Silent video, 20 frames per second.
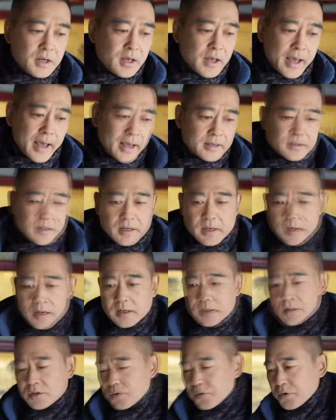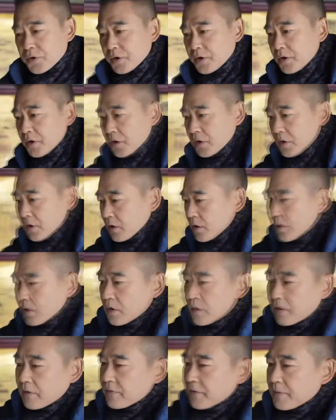has a history
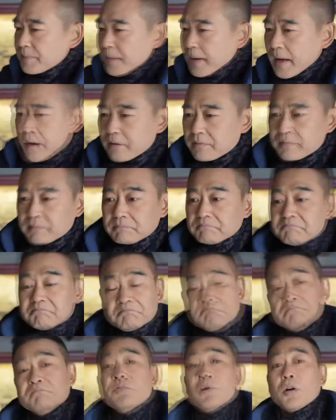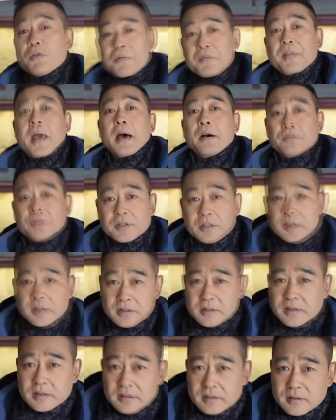of about, well,
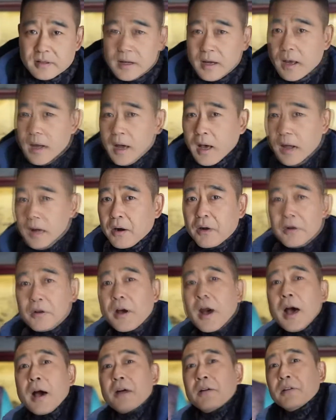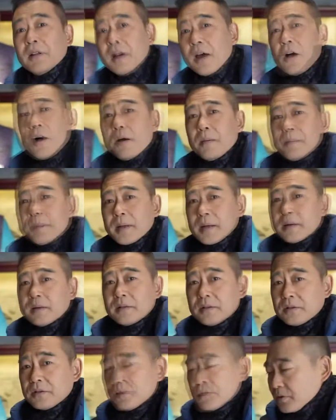thousands. I don't know how long, but
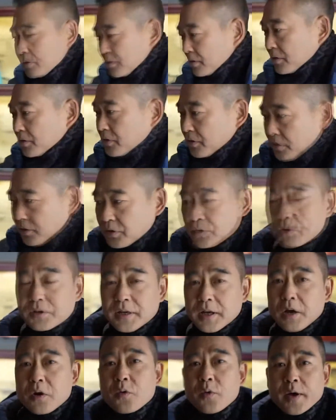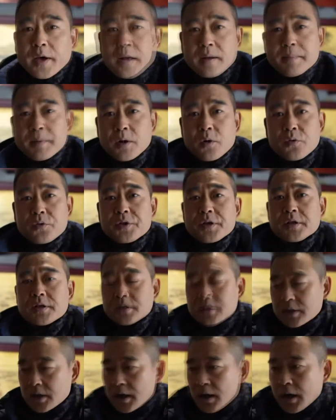you know it. And all
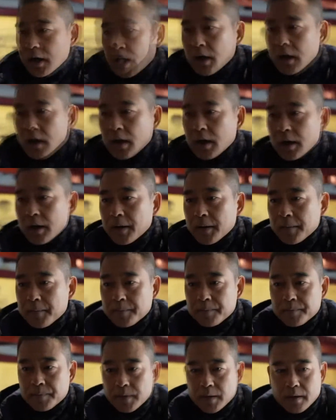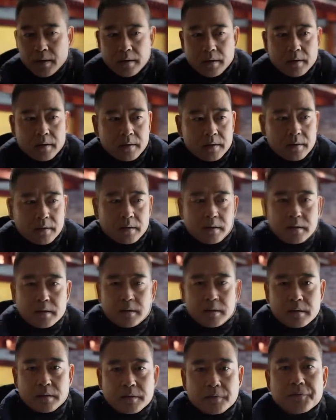these,
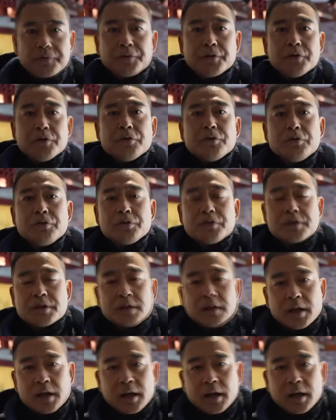the foods,